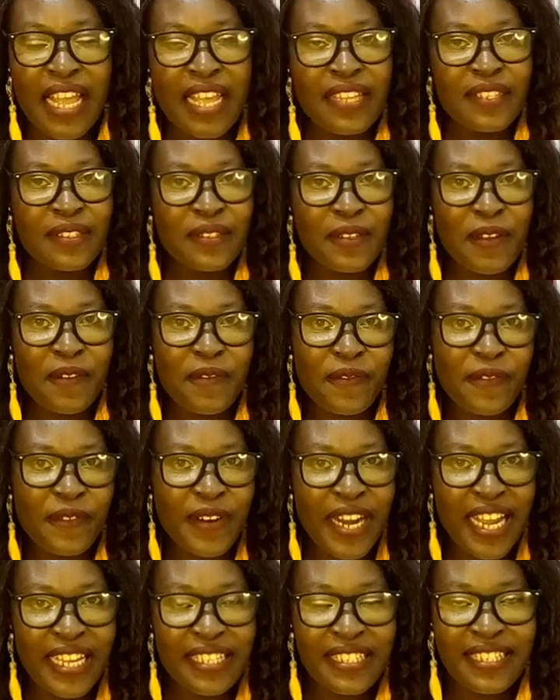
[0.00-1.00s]
So
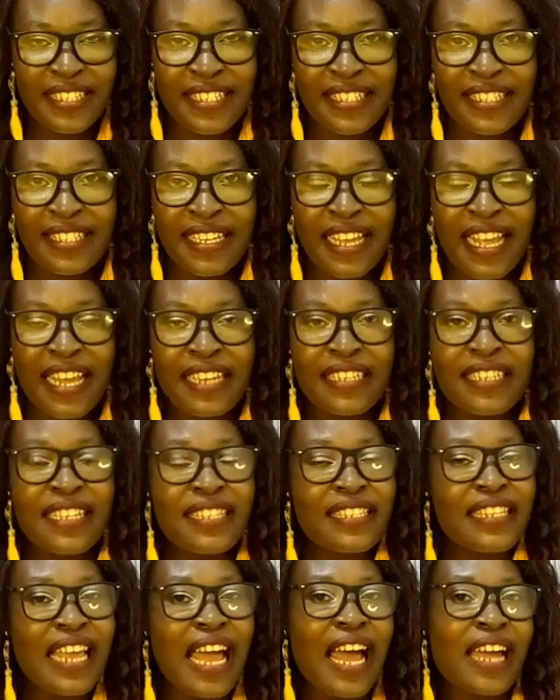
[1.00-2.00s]
friends,
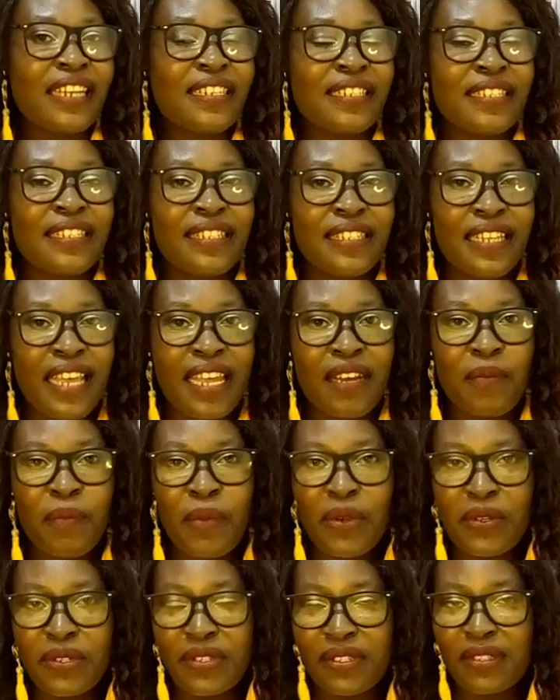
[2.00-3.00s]
these are the 10
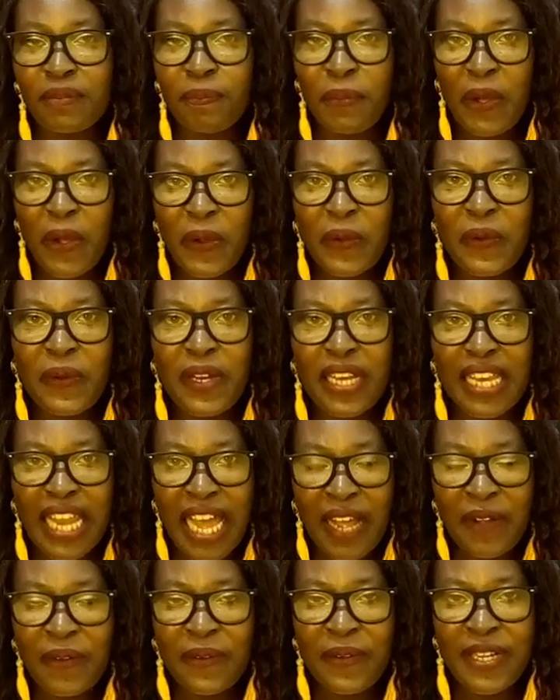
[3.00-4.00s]
most spoken
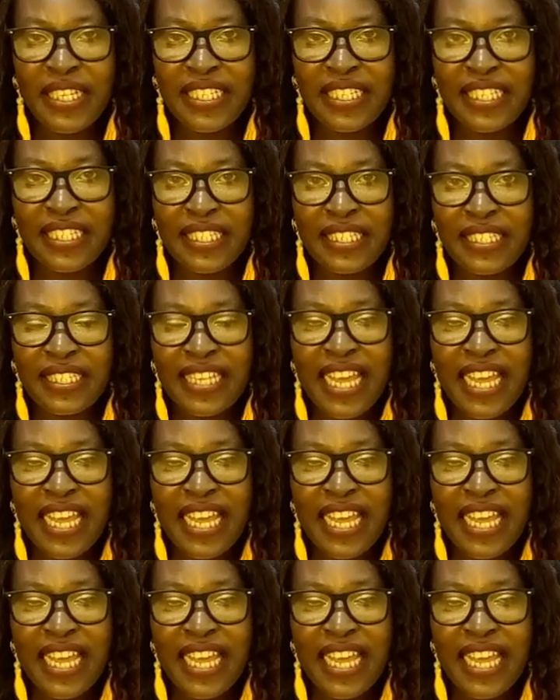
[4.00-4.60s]
languages